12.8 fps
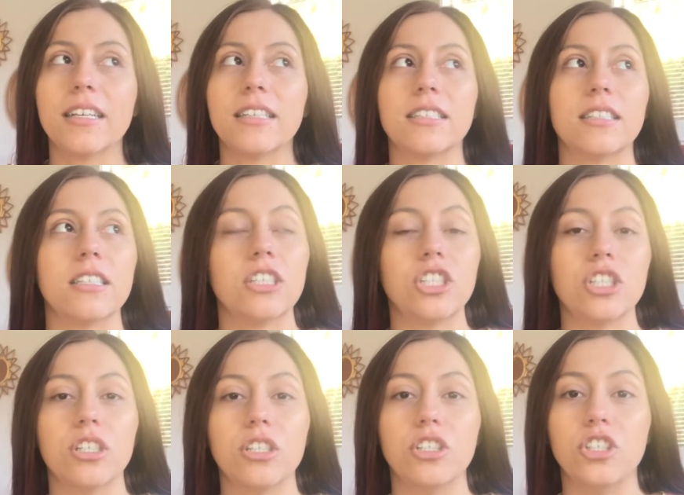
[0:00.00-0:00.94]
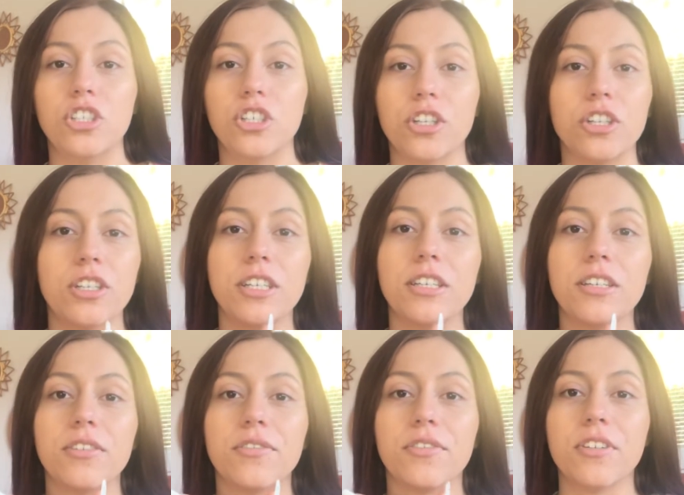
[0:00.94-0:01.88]
such a
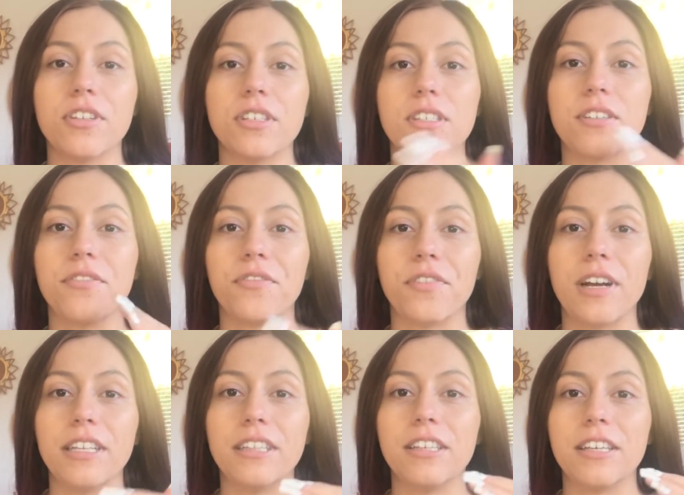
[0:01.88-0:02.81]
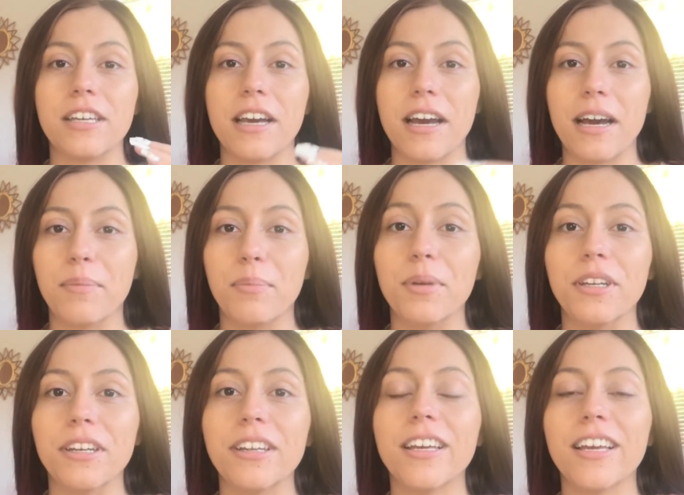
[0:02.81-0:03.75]
journey for this to finally
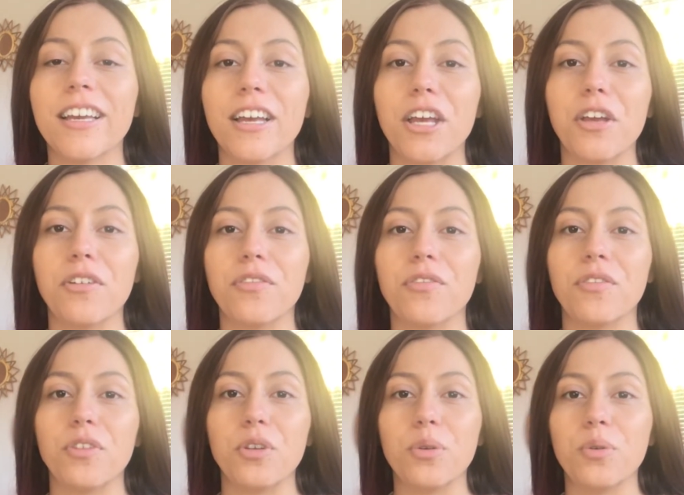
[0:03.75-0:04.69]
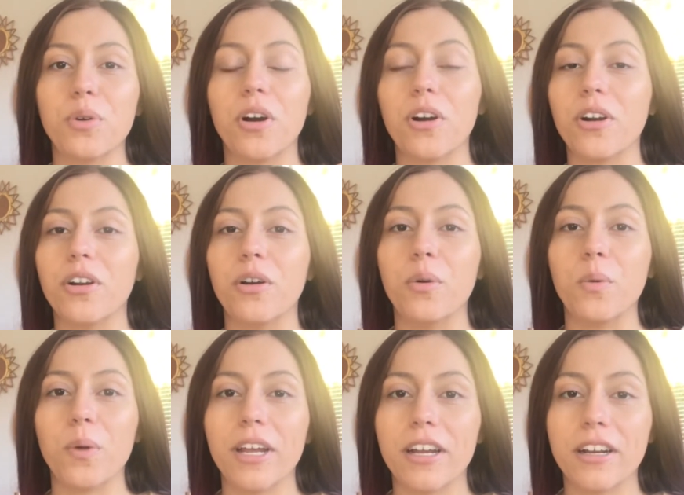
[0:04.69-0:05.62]
happen. If you are
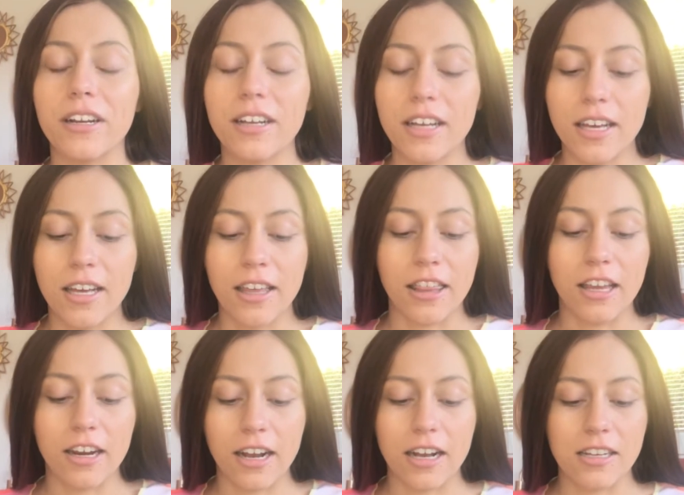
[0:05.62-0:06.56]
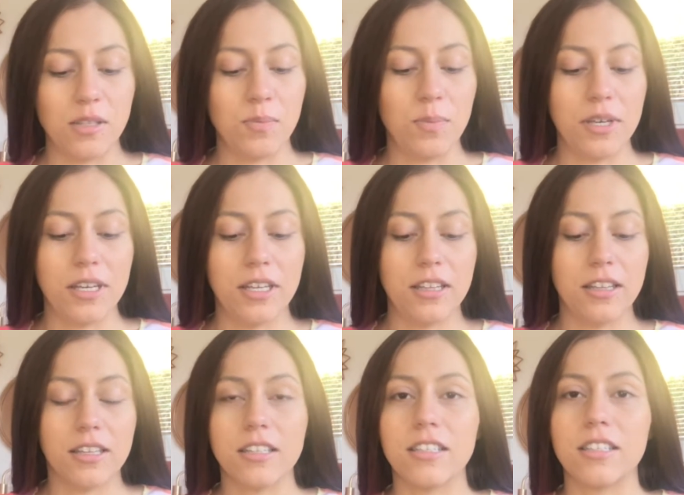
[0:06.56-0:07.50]
aware, there has been
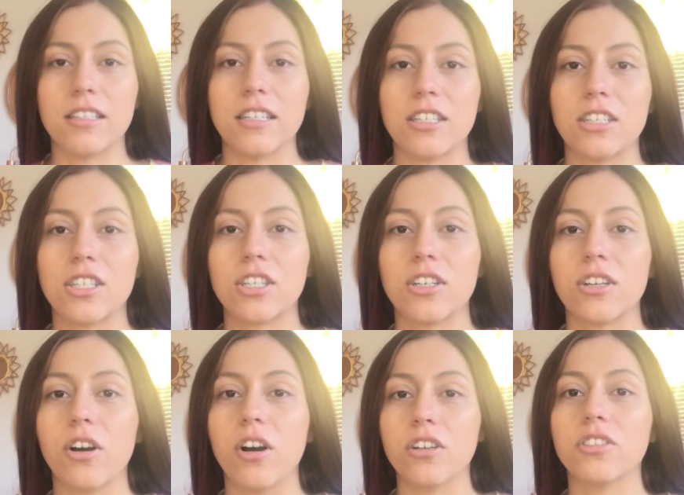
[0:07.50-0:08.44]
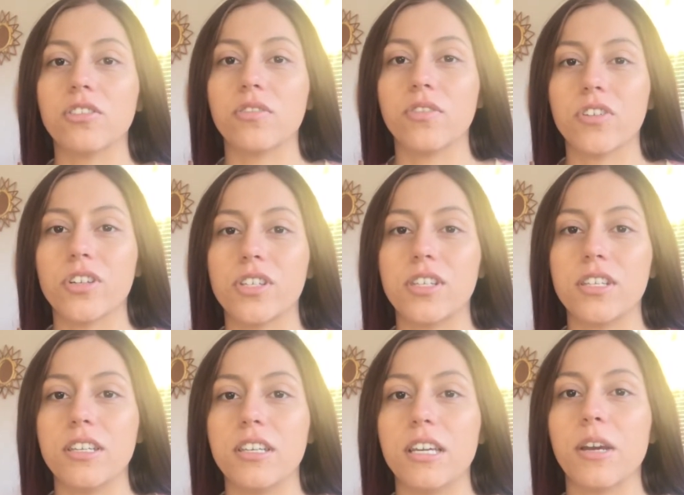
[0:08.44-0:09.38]
such
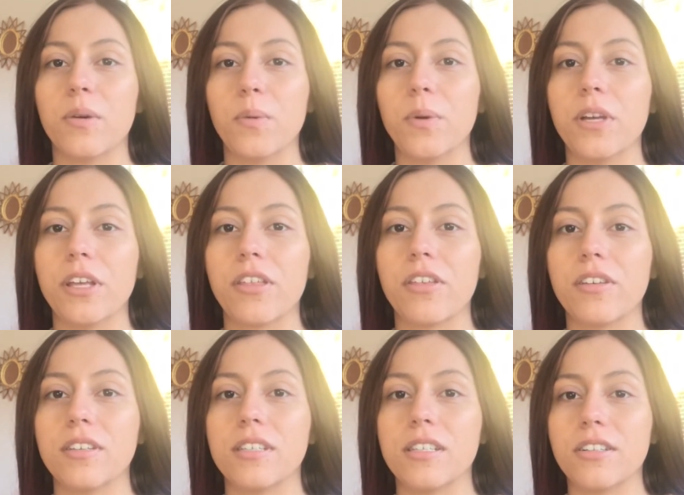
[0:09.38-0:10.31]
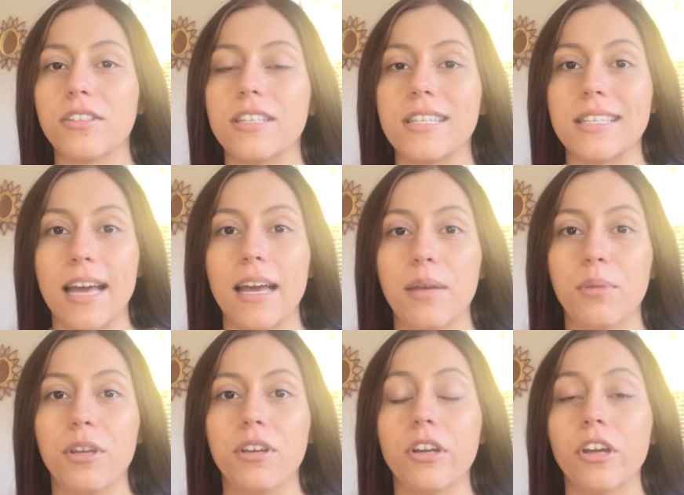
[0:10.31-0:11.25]
controversy with
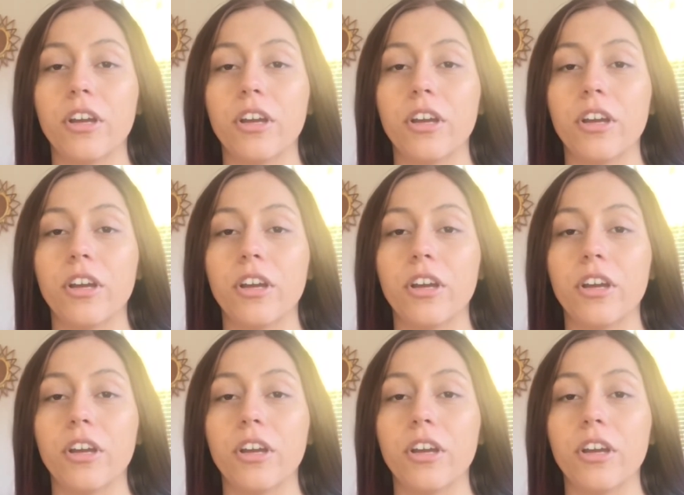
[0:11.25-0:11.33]
psilocybin